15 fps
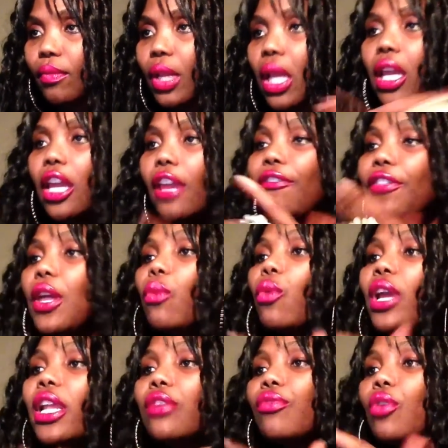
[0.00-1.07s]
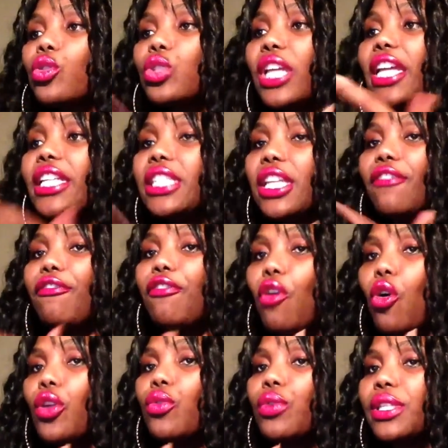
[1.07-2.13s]
If the wheel rotating
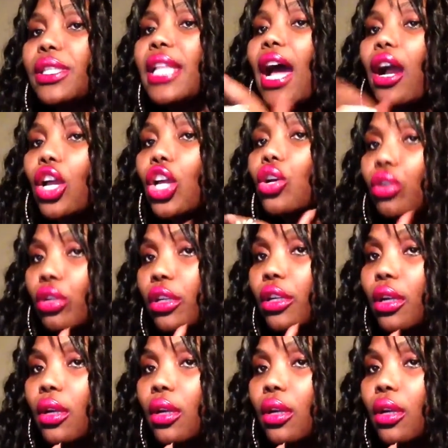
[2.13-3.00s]
for you is not good,